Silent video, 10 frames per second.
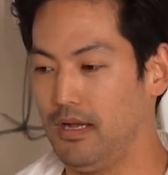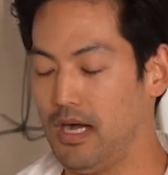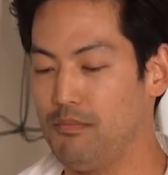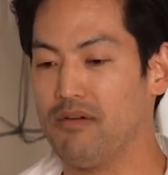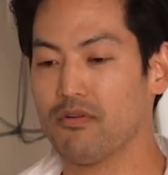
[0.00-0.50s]

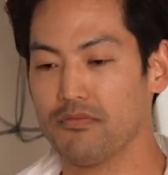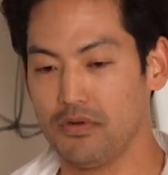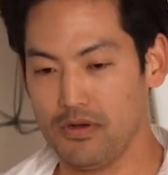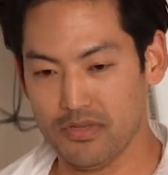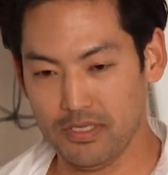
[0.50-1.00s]
I'm ever
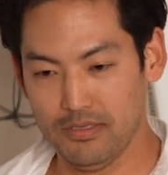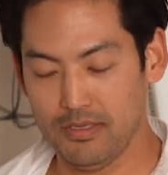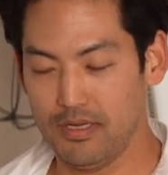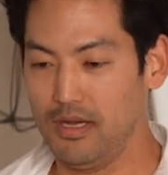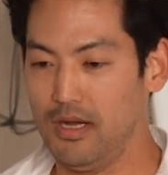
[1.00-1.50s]
evolving.
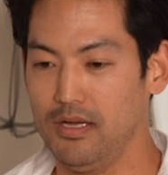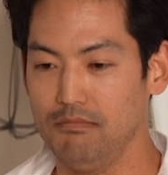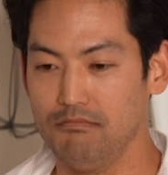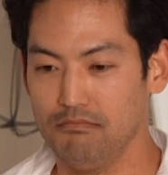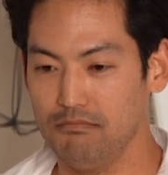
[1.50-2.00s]

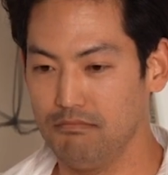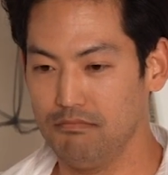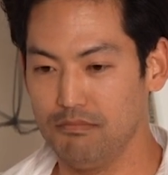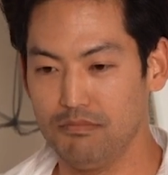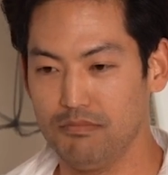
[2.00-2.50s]
I'm
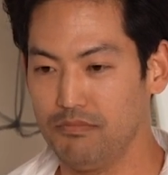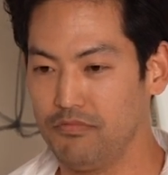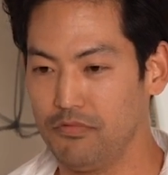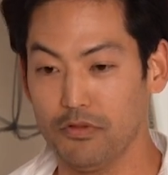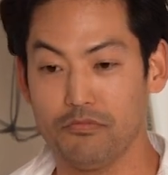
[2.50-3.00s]

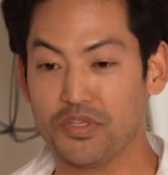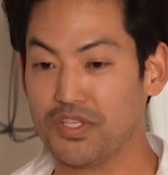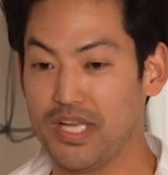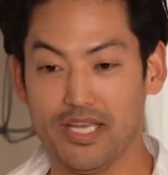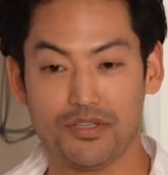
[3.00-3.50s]
full of
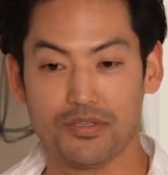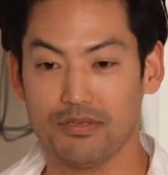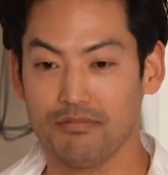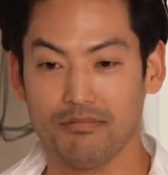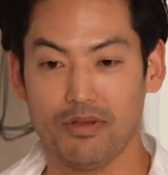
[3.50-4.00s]
mistakes
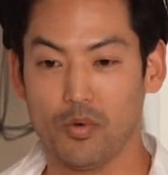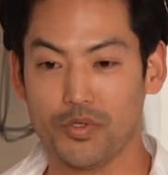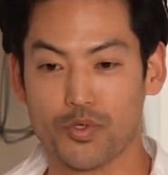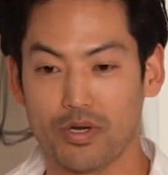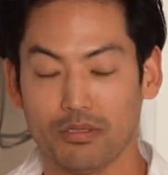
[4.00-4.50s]
and always
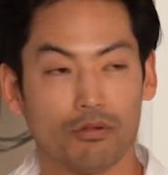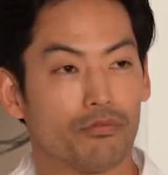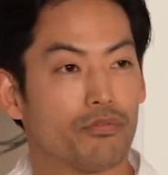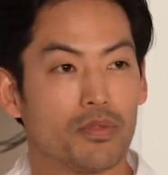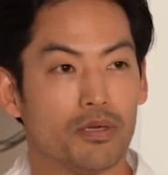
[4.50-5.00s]
trying to learn
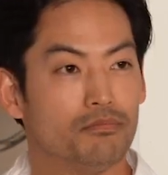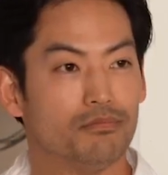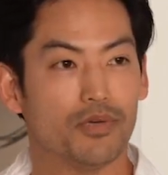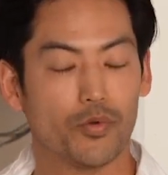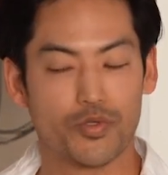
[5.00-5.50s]
from them,
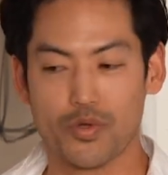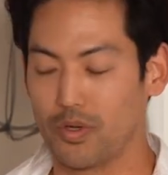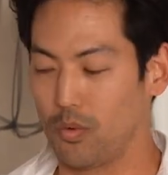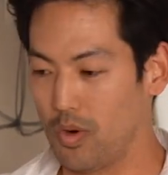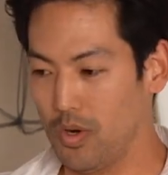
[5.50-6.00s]
always trying to
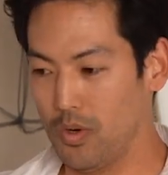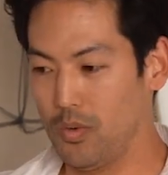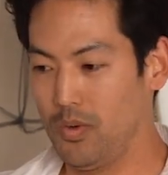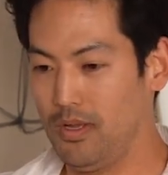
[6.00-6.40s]
grow.